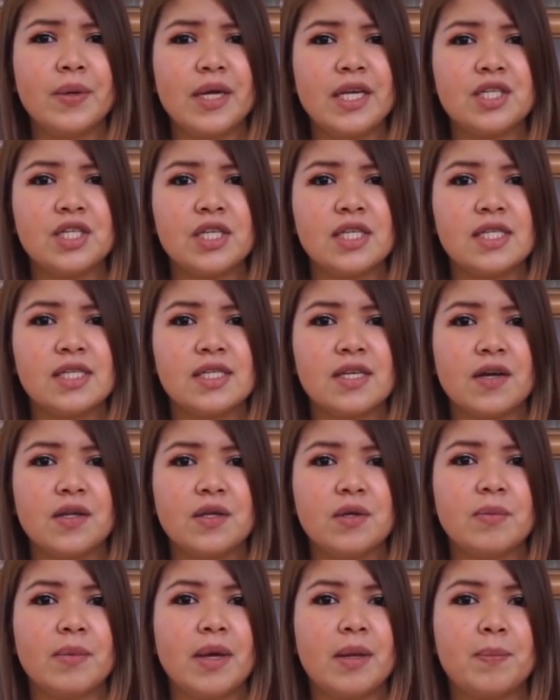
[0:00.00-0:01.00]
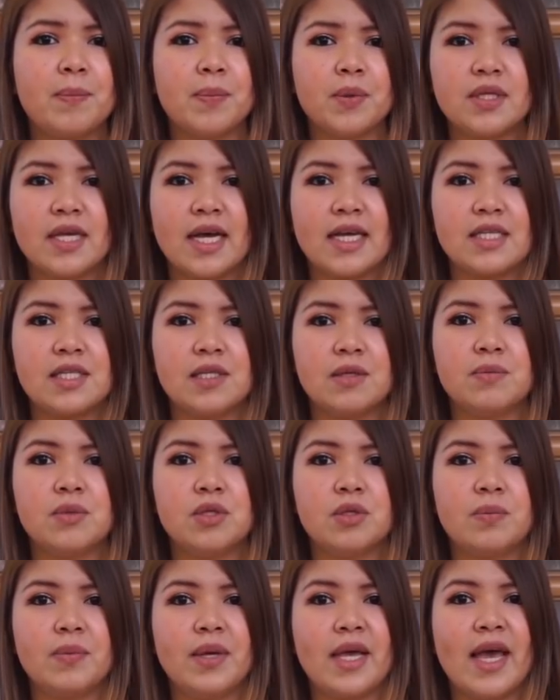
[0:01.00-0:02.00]
rich in sodium and potassium
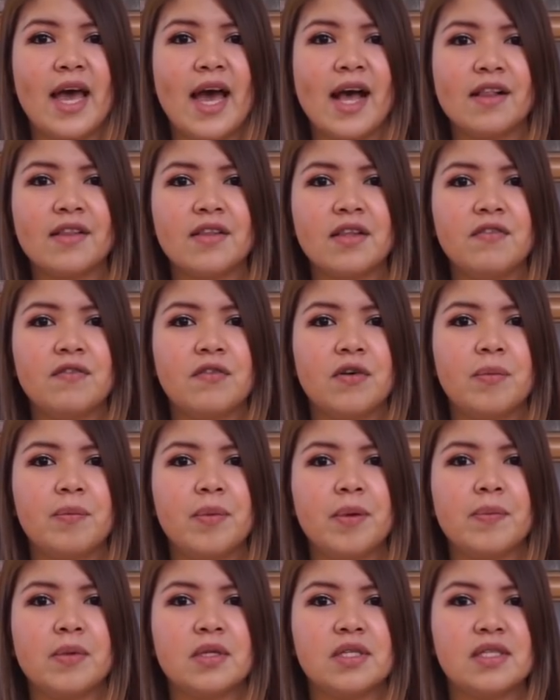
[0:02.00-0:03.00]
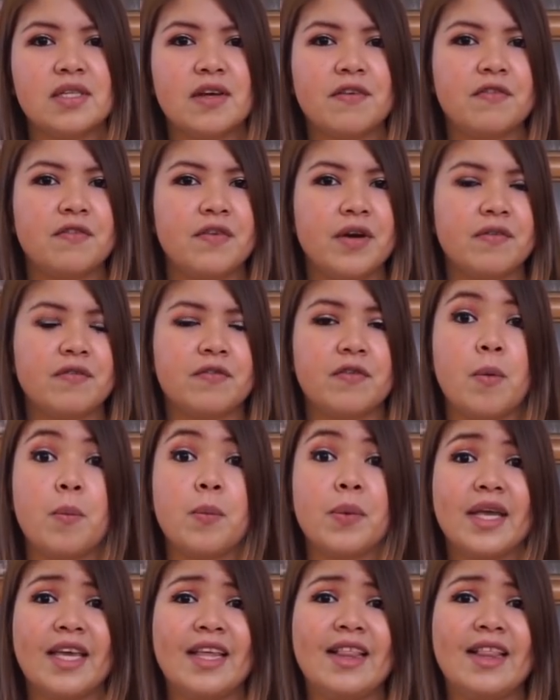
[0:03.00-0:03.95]
to be healthy for people suffering from